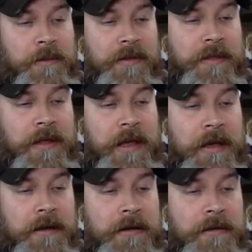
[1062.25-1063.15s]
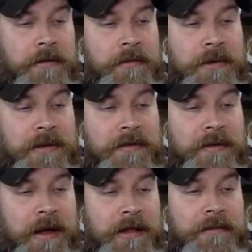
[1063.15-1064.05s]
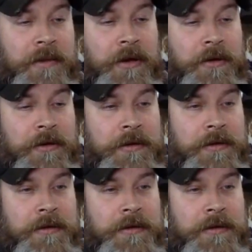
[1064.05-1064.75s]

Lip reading: was a thing. What is silent mode?